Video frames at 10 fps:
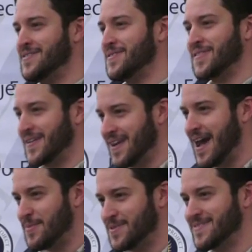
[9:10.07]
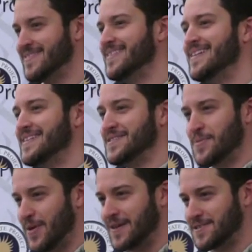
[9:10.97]
You know, it's not going to happen. It's
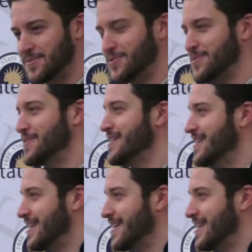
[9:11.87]
not possible."